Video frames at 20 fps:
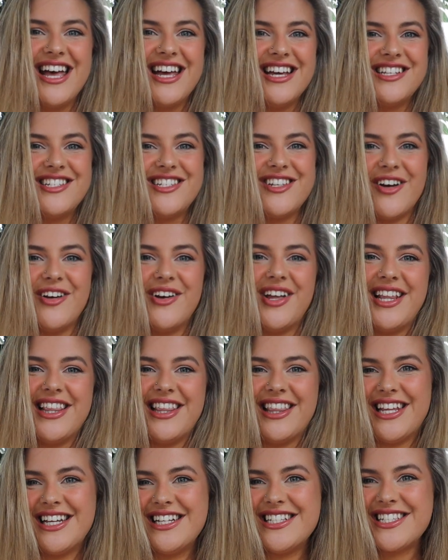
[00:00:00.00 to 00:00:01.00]
So
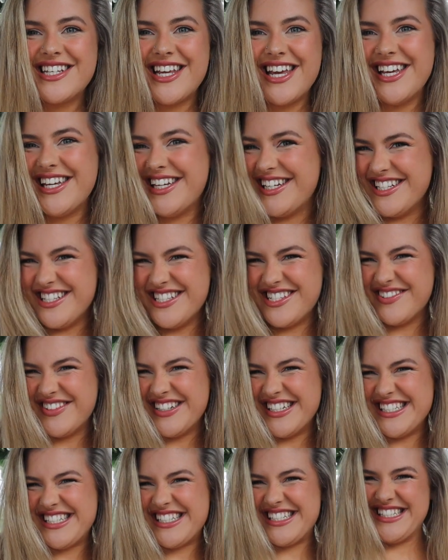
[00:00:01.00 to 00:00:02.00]
let's get into
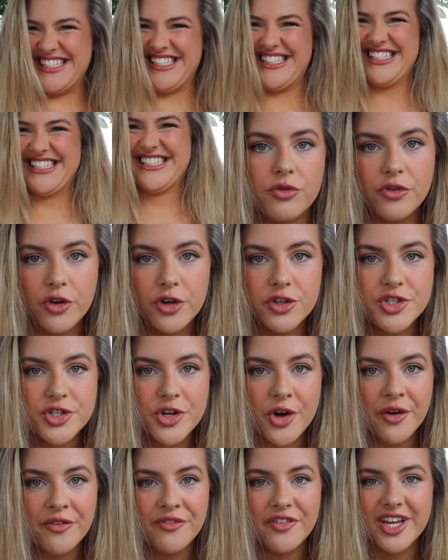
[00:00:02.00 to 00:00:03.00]
it. First
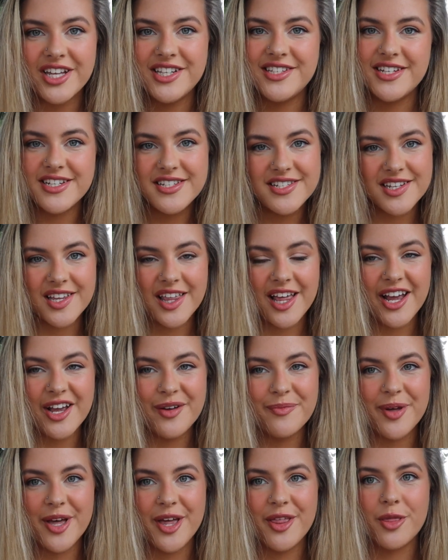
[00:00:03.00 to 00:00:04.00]
off, a
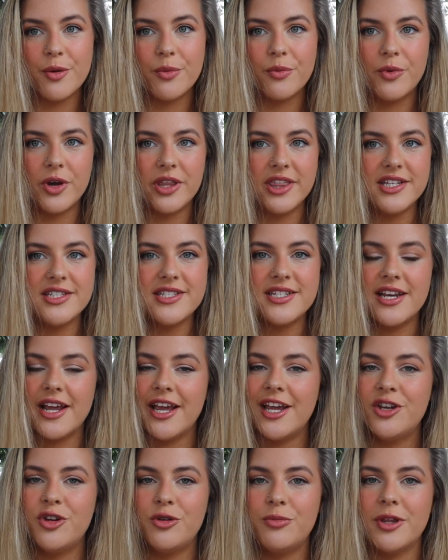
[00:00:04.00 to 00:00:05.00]
disclaimer, the weather
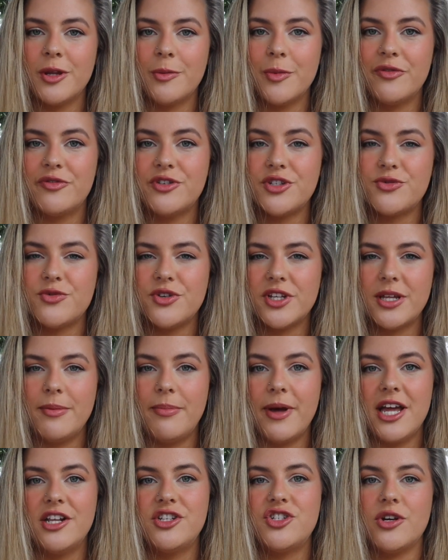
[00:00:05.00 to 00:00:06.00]
today in New Plymouth is really
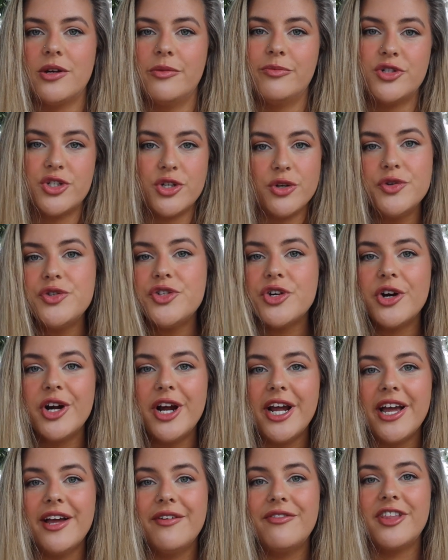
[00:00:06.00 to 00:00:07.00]
bad, so I'm so
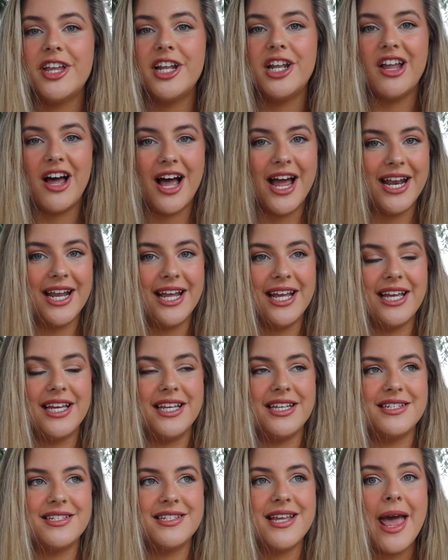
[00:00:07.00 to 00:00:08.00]
sorry if the lighting
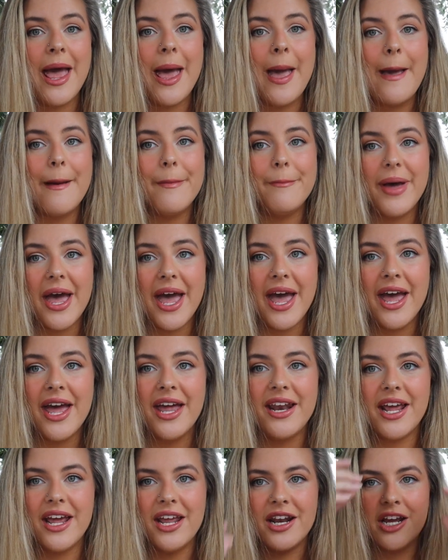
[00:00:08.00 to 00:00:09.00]
is
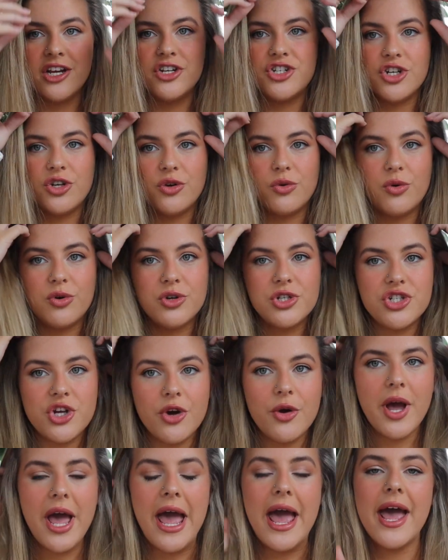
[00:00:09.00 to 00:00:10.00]
bad. And I should
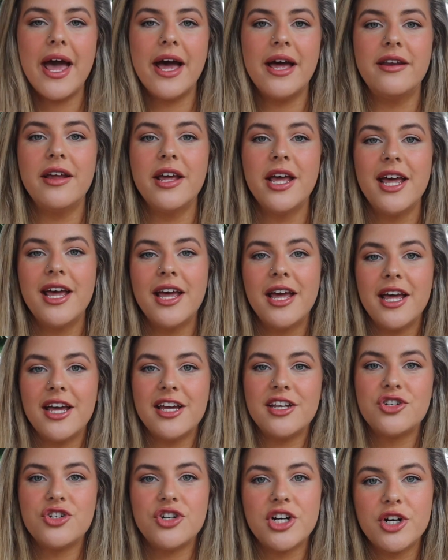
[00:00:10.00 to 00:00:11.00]
also add
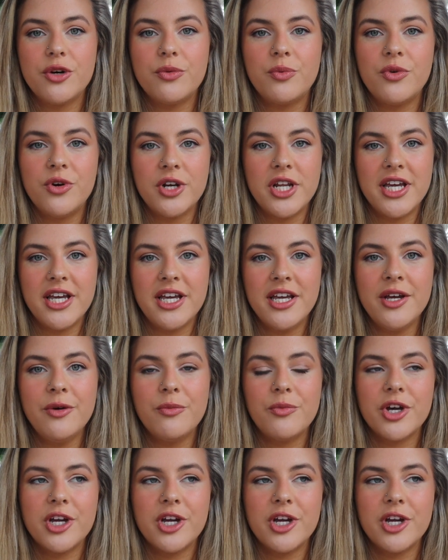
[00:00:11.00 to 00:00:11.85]
a trigger warning.